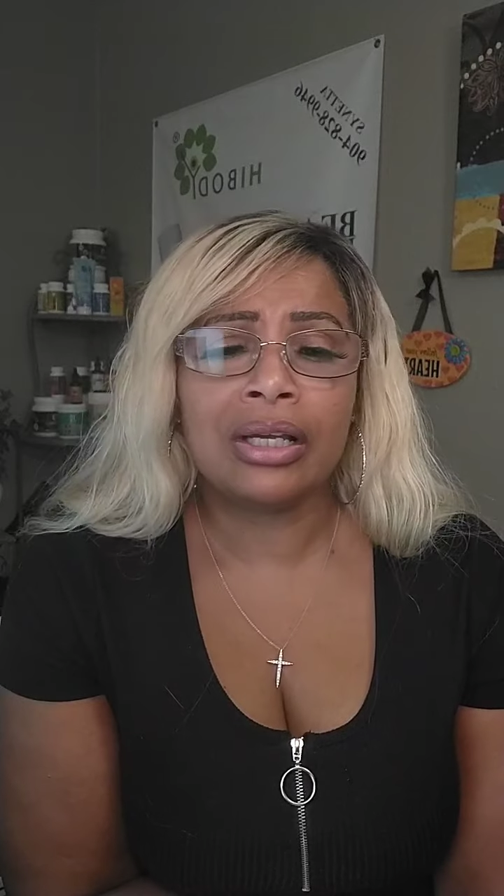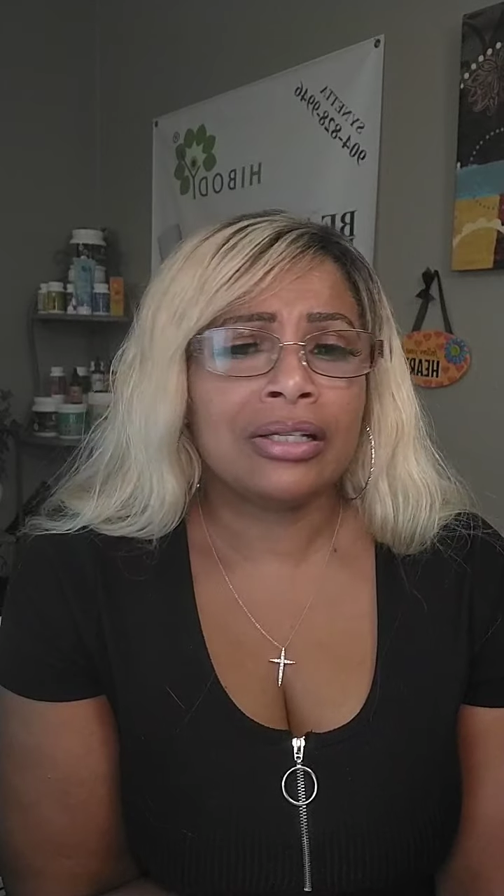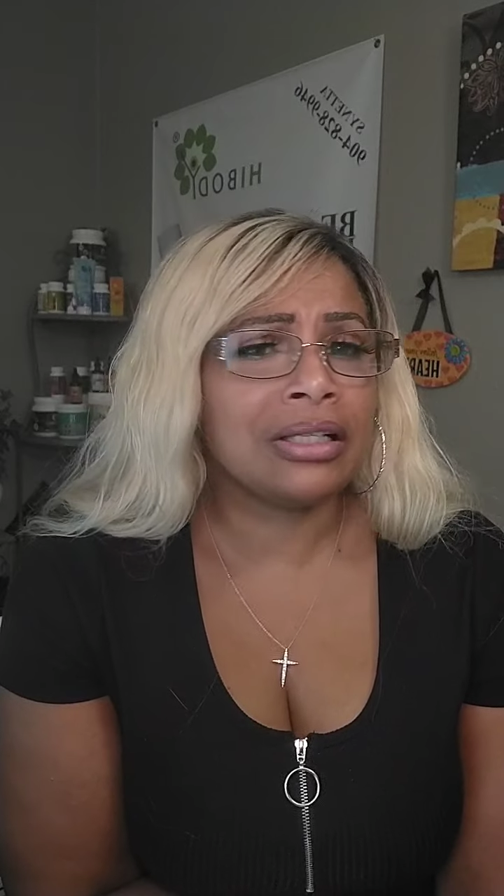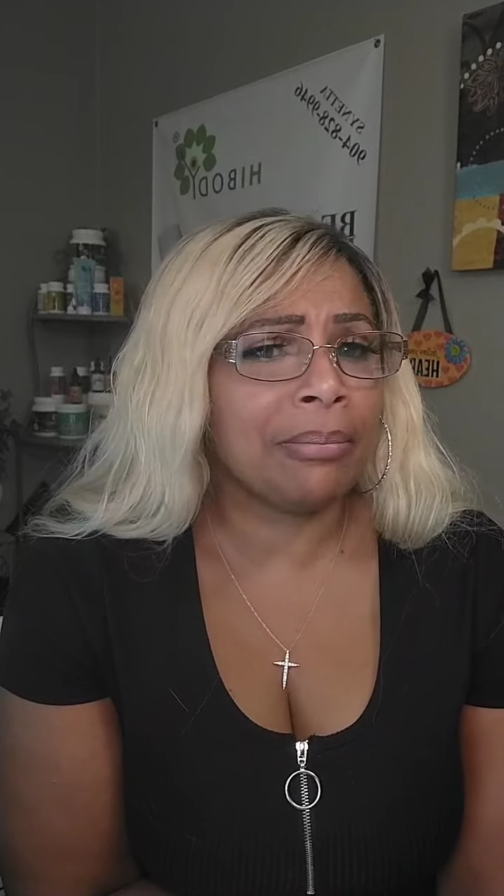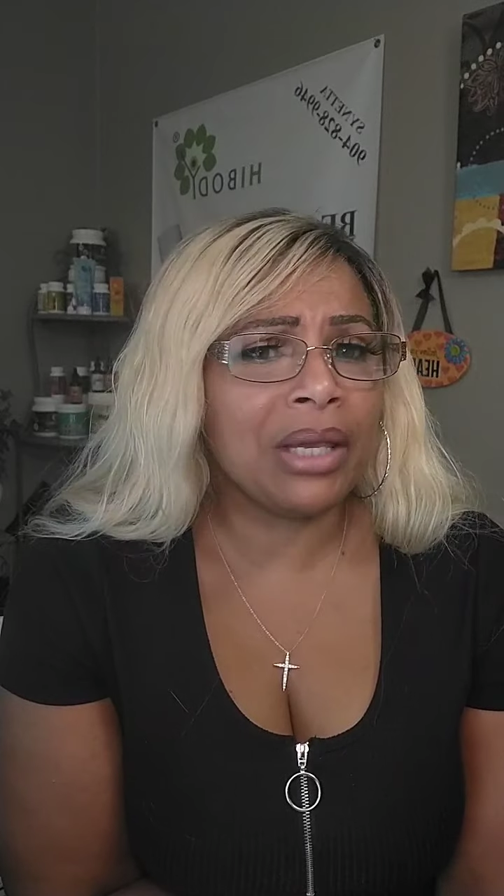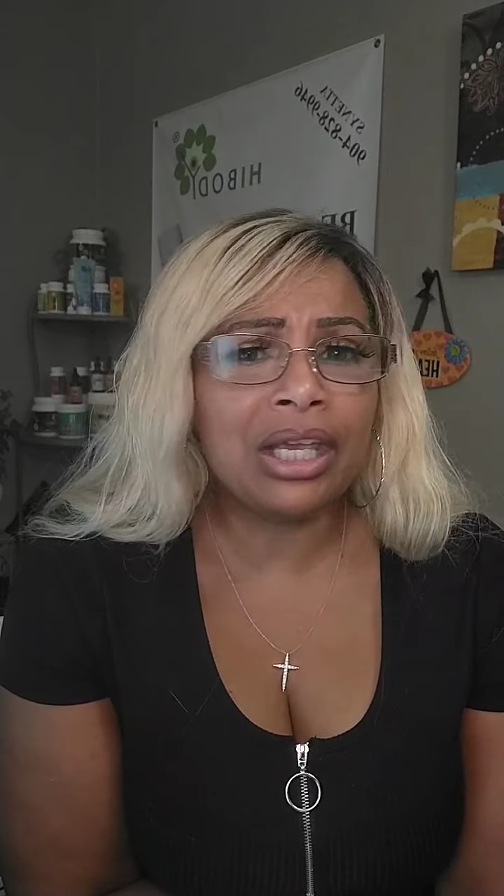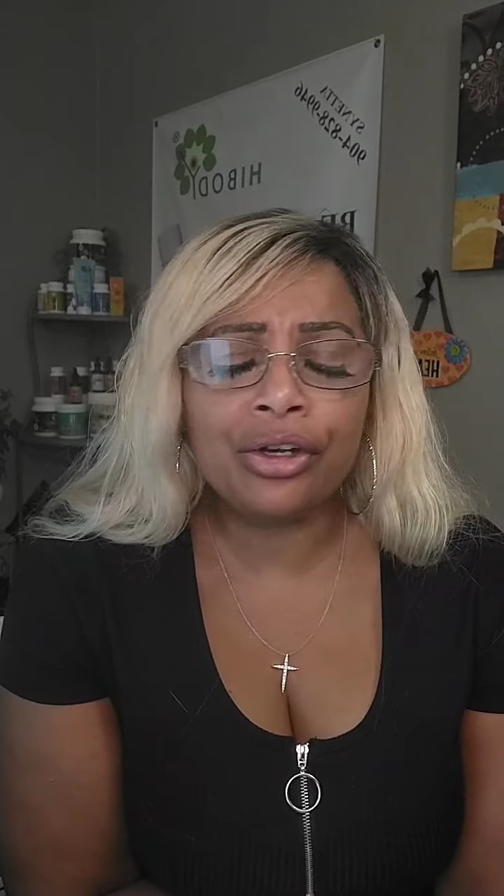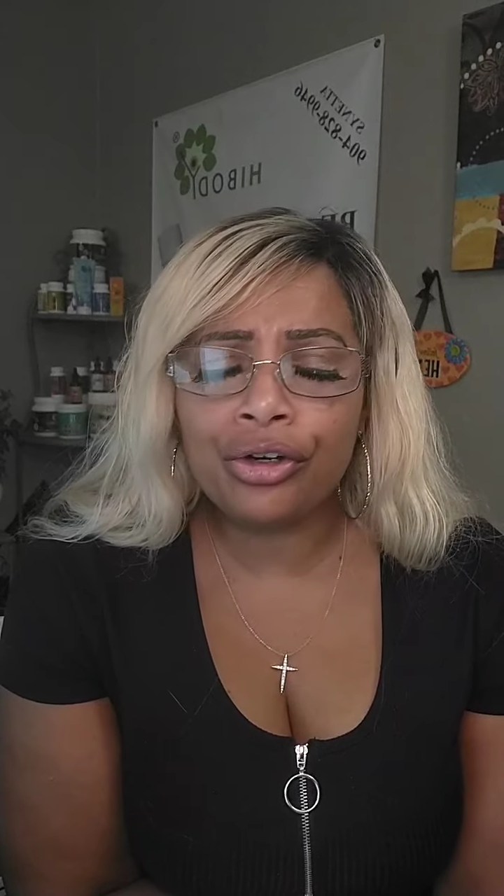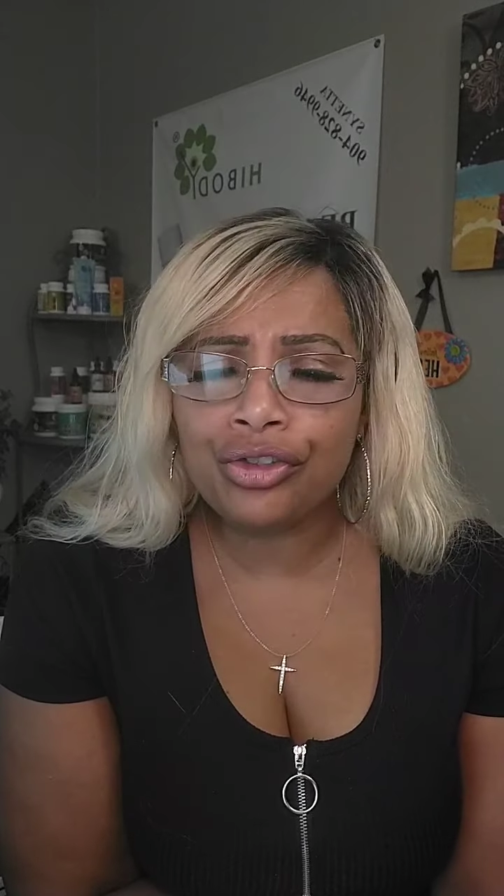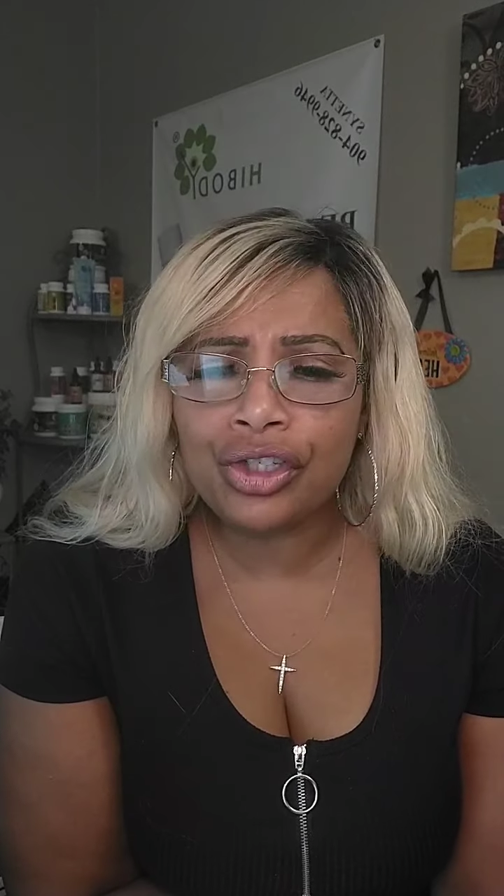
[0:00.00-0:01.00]
some
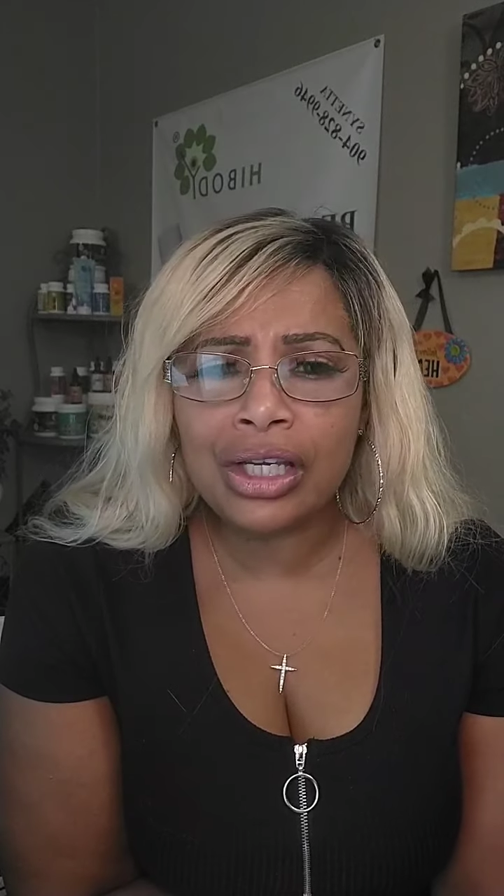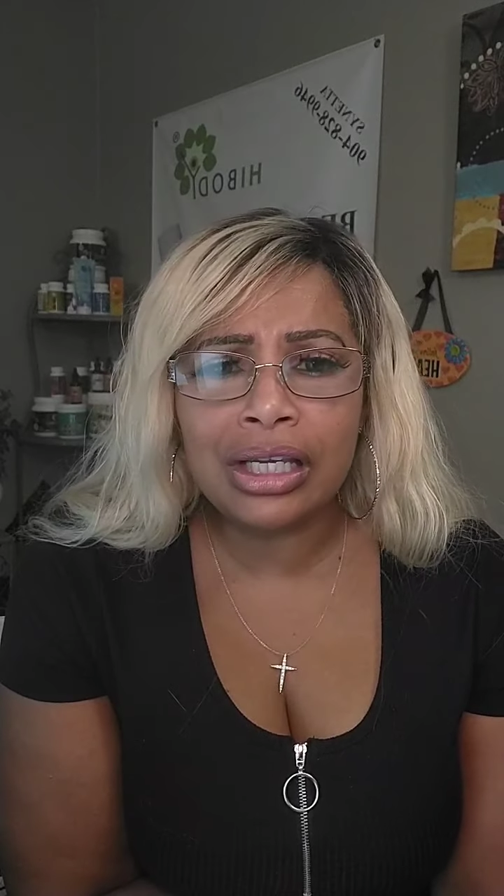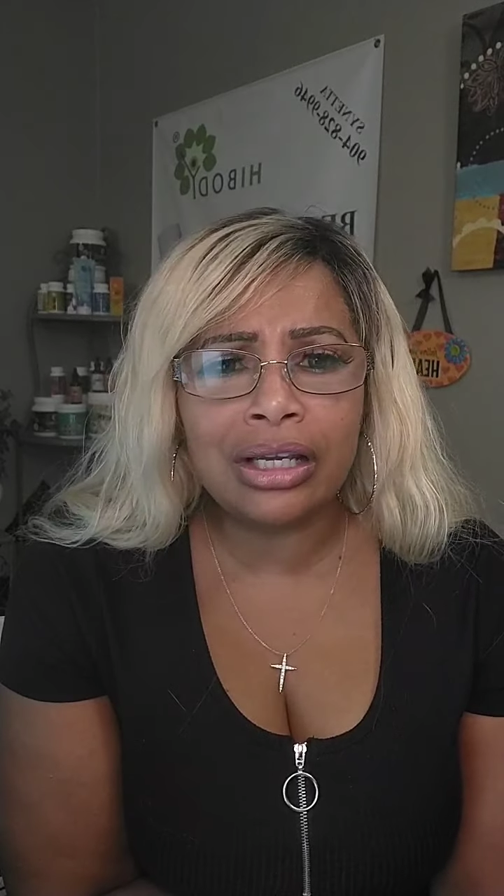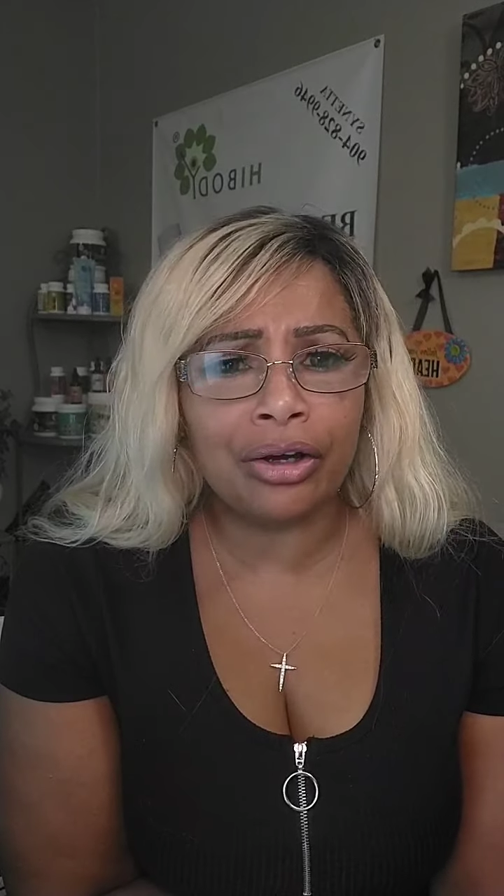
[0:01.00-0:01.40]
energy?